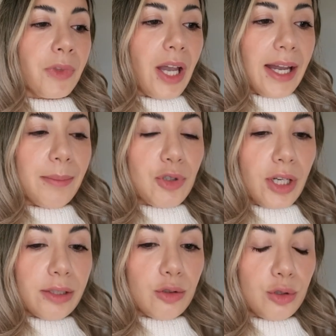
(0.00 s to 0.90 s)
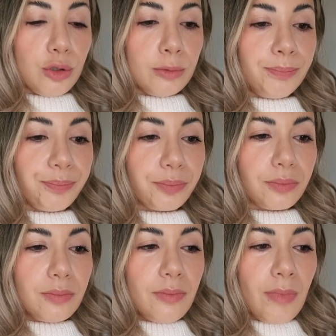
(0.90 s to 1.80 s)
I am trying to
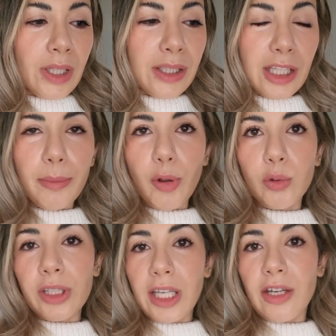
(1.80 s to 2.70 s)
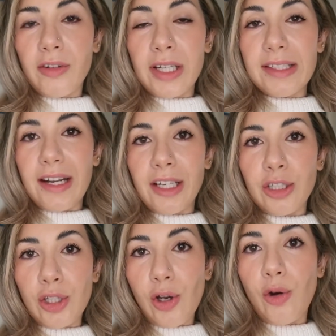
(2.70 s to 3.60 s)
keep only earrings that I
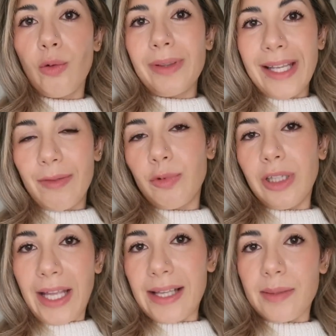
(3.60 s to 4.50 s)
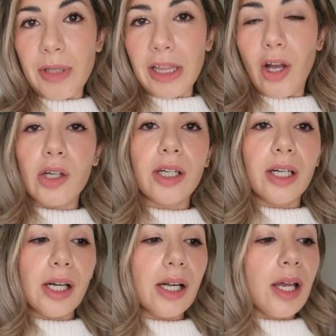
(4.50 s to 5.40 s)
know la will last me
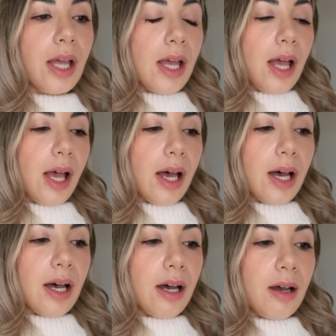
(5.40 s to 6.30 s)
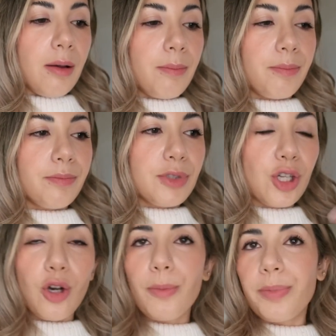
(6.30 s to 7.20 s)
longer um,
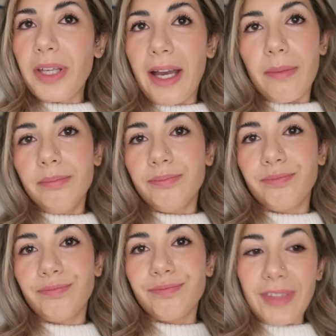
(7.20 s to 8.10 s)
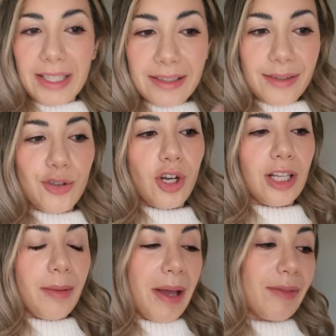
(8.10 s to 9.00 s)
so yeah that's the
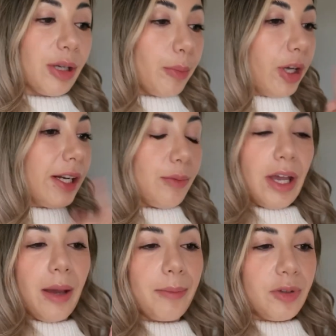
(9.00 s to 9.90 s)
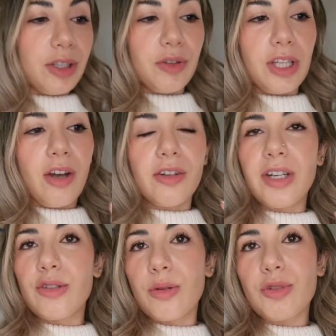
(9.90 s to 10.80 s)
struggle I'm having but anyway I'm really really
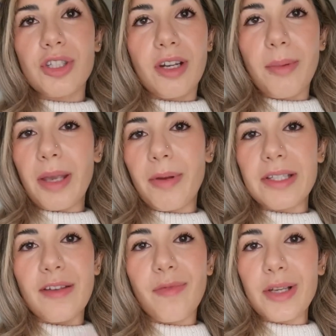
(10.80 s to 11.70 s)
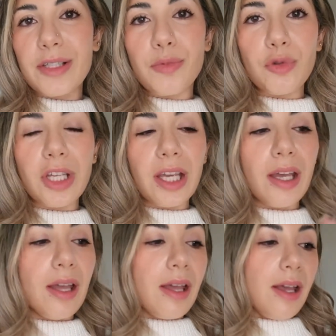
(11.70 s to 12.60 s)
hungry so I'm just gonna make myself my smoothie
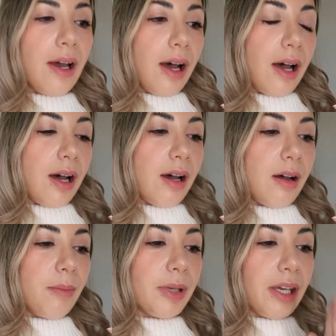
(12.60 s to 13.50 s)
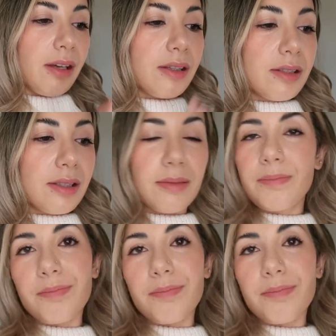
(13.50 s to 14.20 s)
um, because